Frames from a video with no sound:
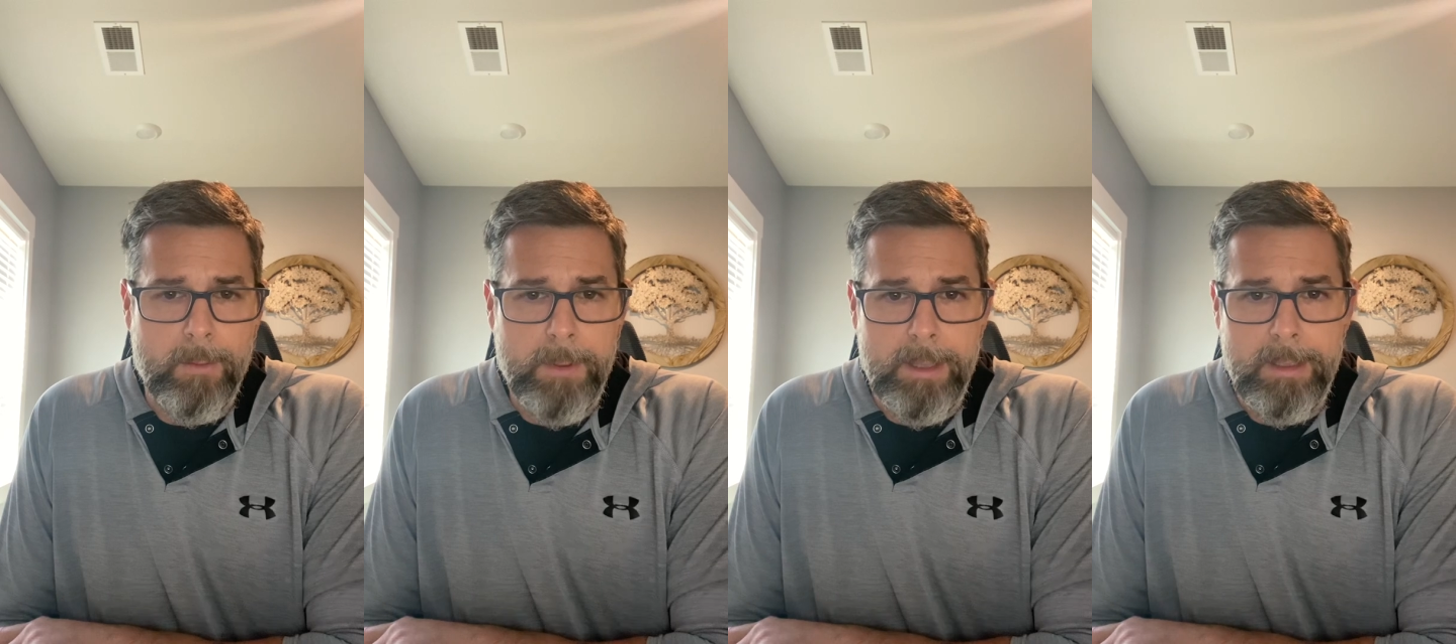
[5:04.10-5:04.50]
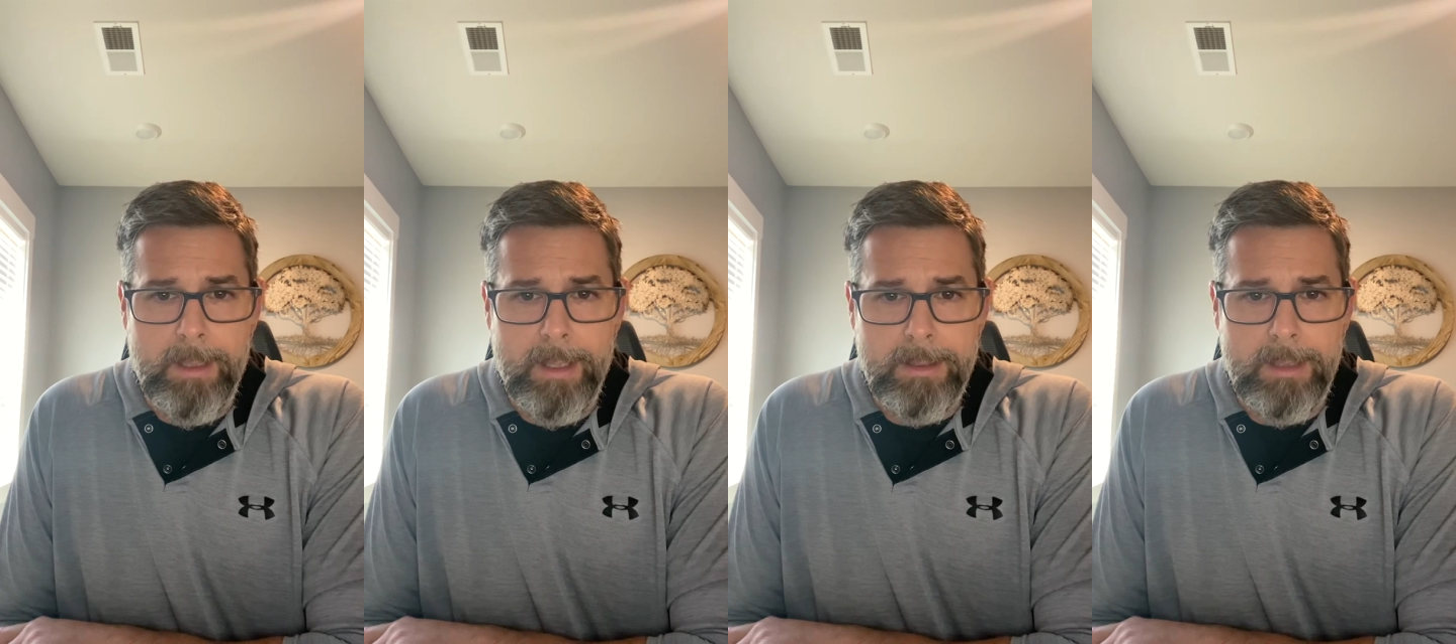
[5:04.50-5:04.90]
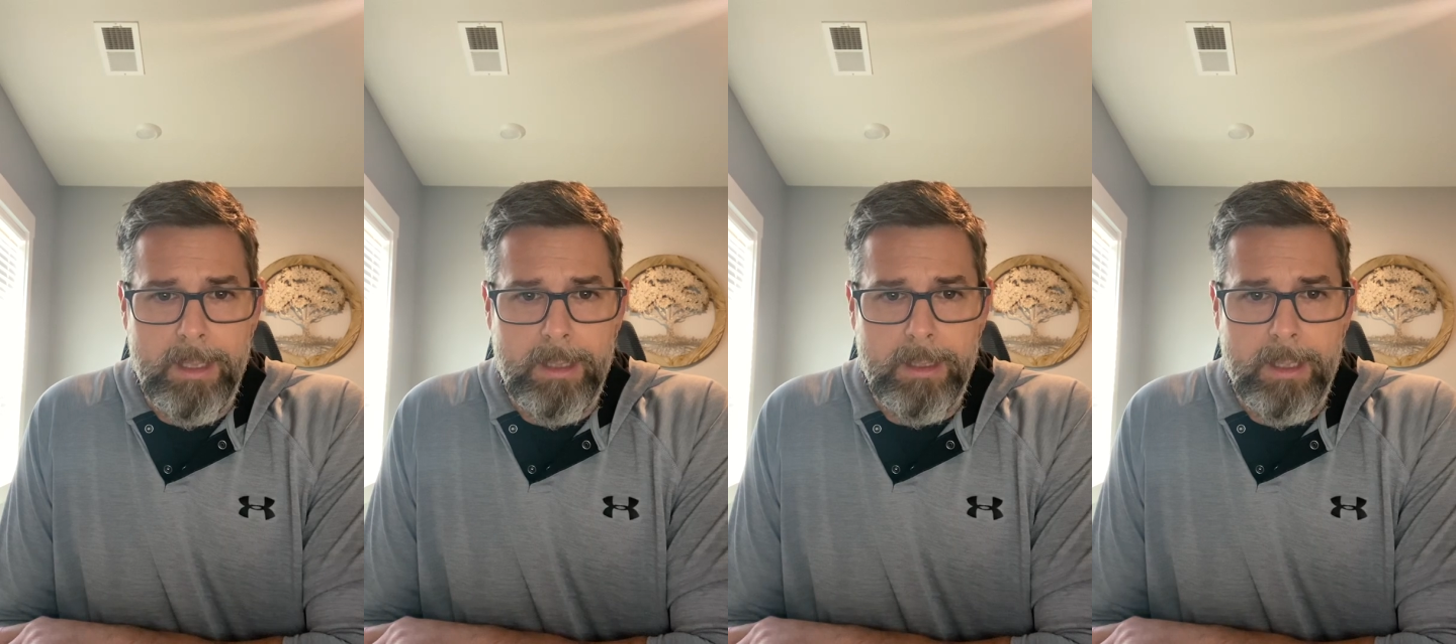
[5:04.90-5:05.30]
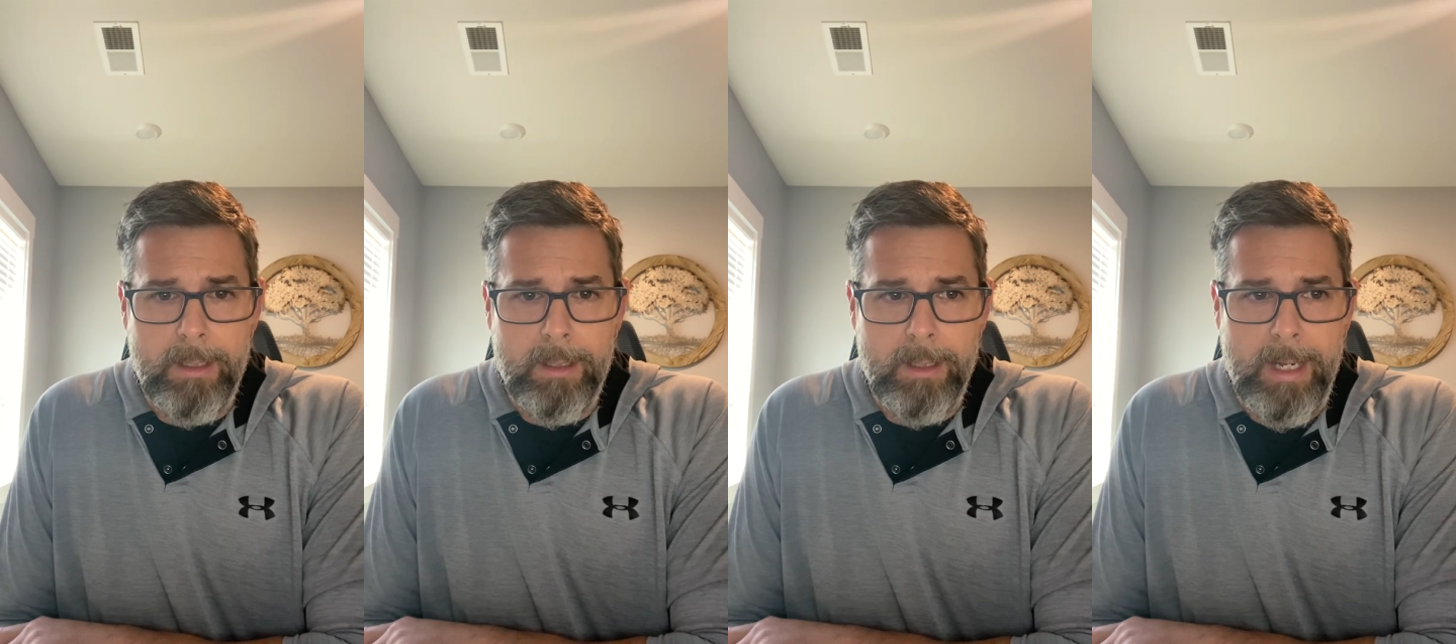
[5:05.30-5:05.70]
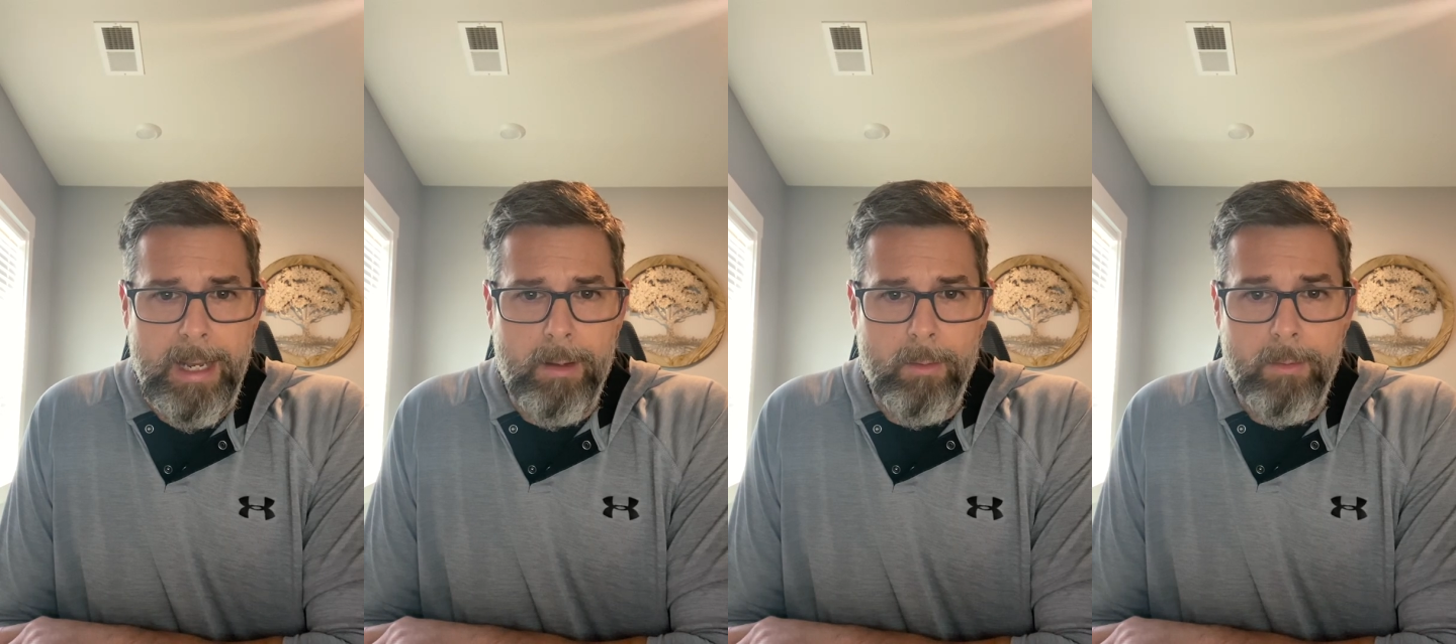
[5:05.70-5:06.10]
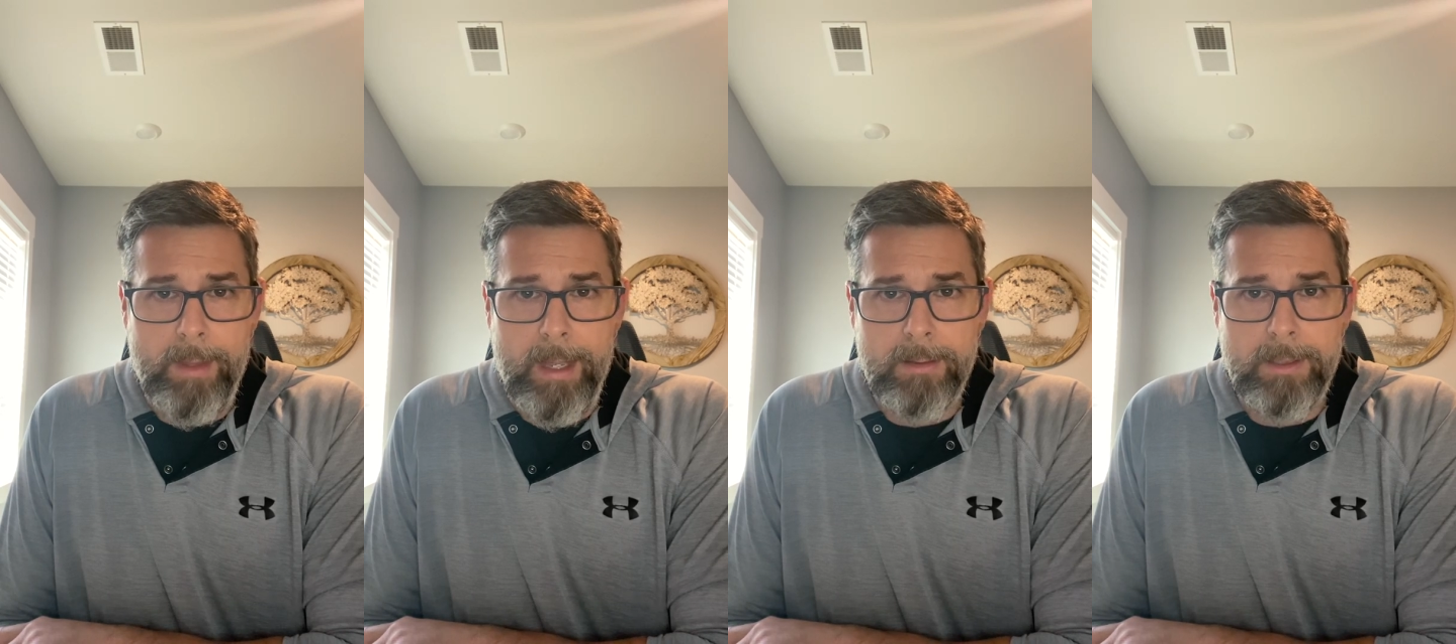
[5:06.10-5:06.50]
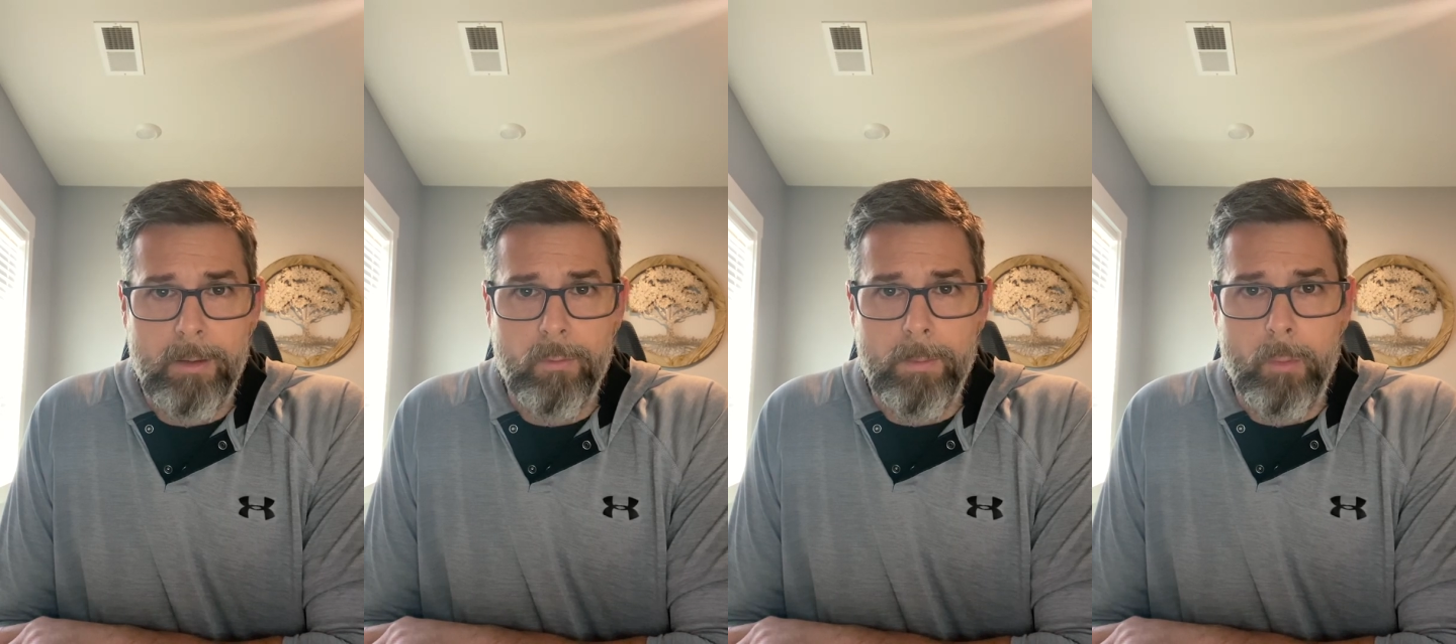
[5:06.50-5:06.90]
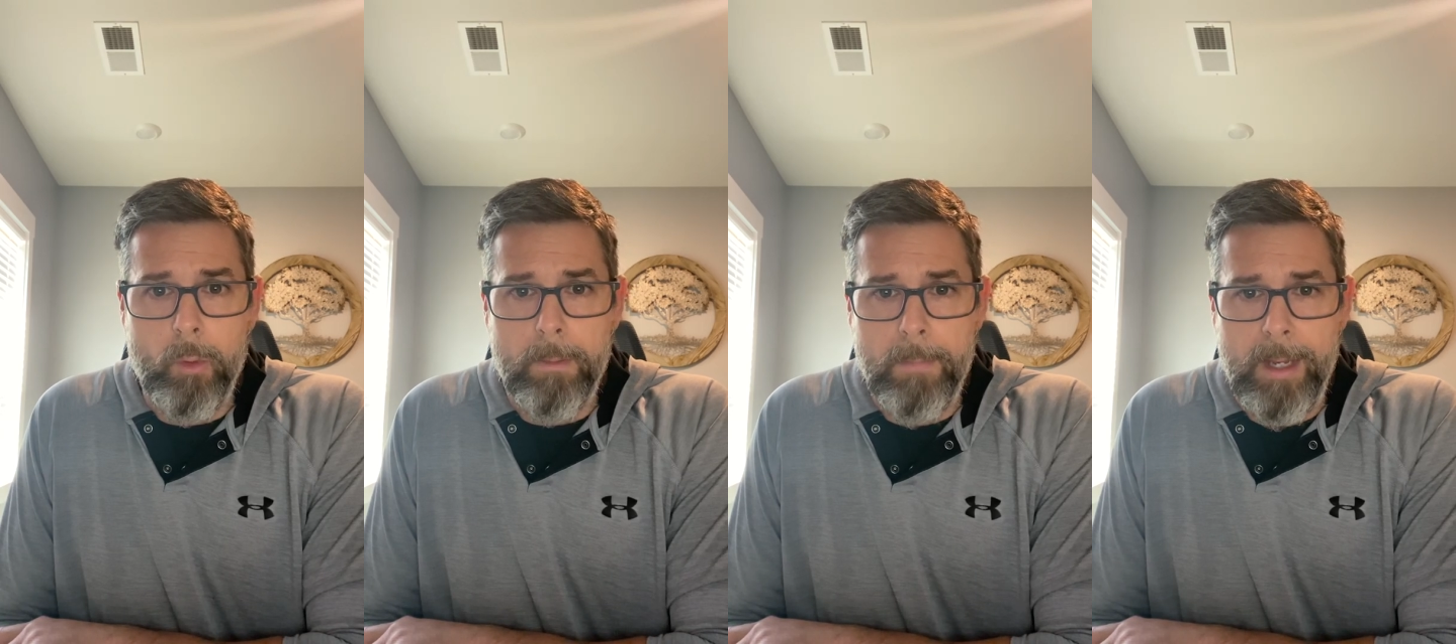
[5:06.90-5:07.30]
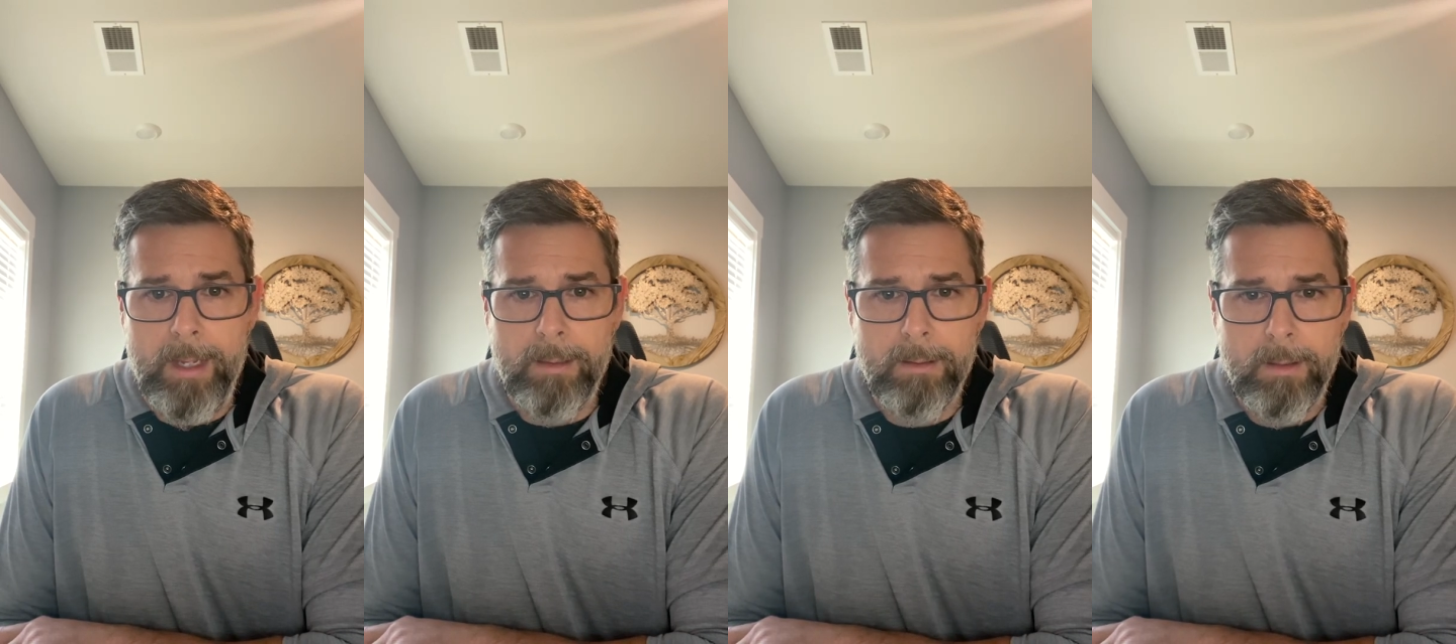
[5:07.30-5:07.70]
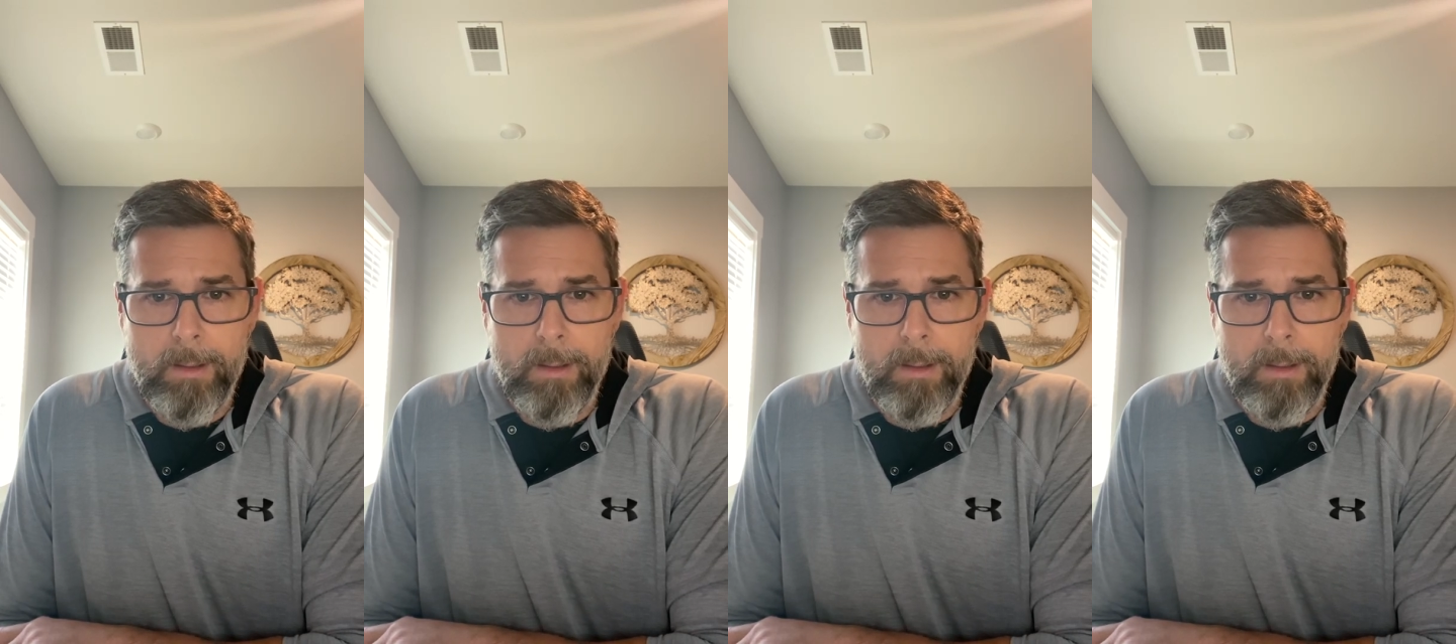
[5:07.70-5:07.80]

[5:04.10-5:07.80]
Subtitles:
PTSD and how that self-report may